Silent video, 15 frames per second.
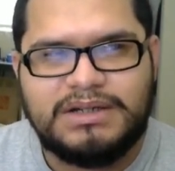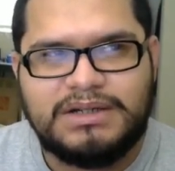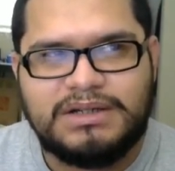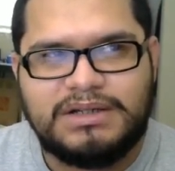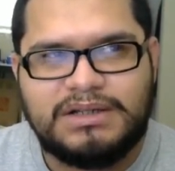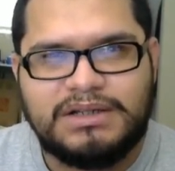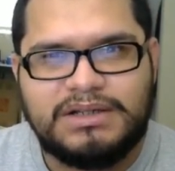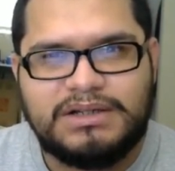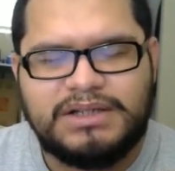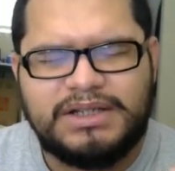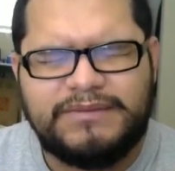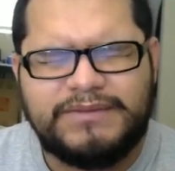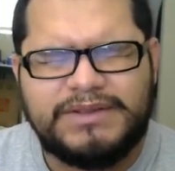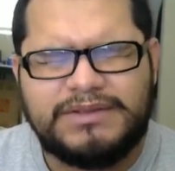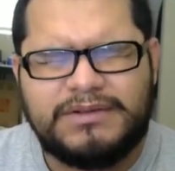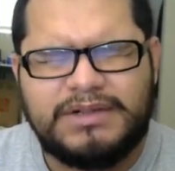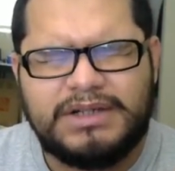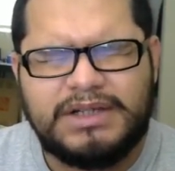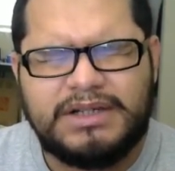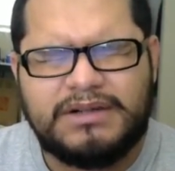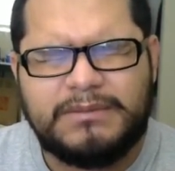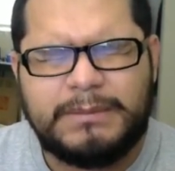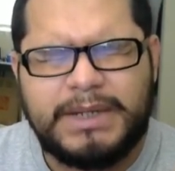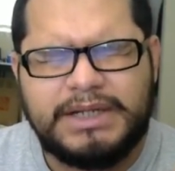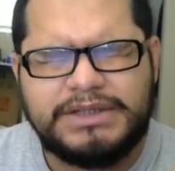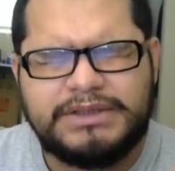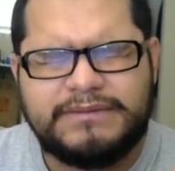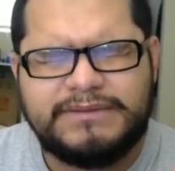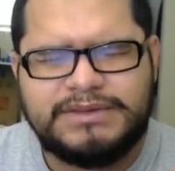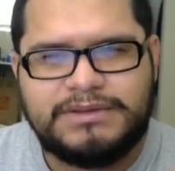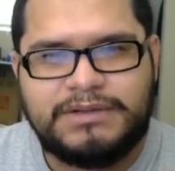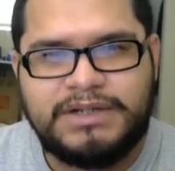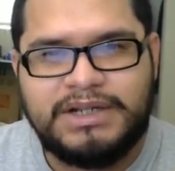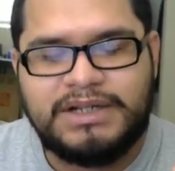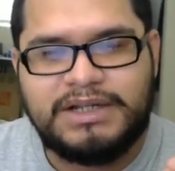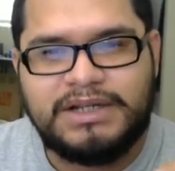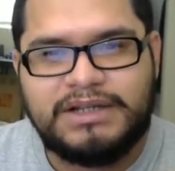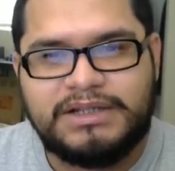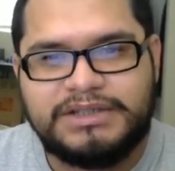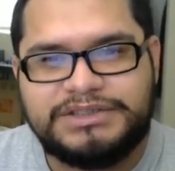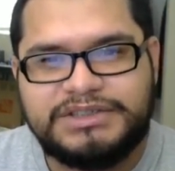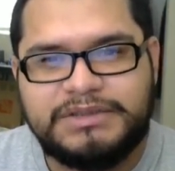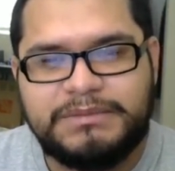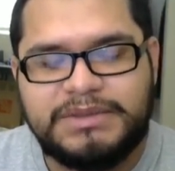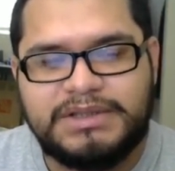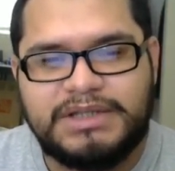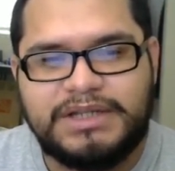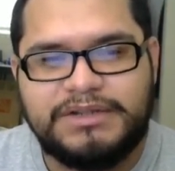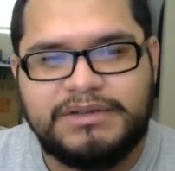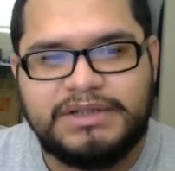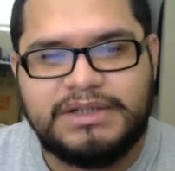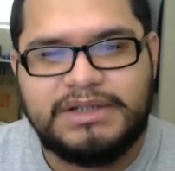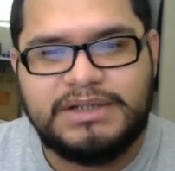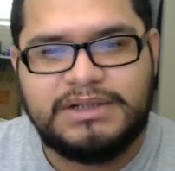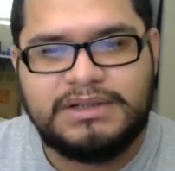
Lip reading: click on inventory, click on manage inventory, and click on the shipment that you did,